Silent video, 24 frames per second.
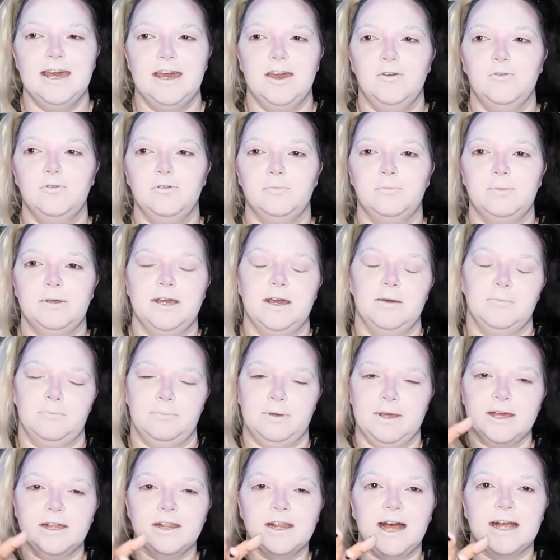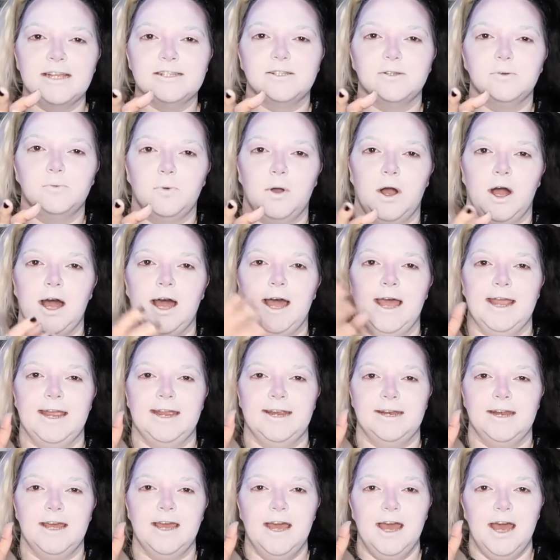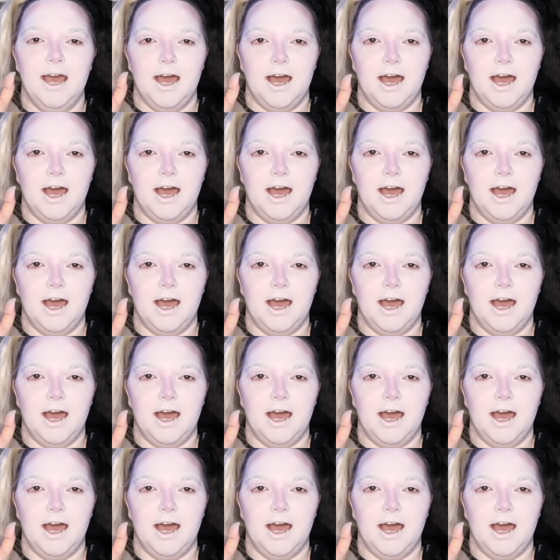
it would be a big glass of wine,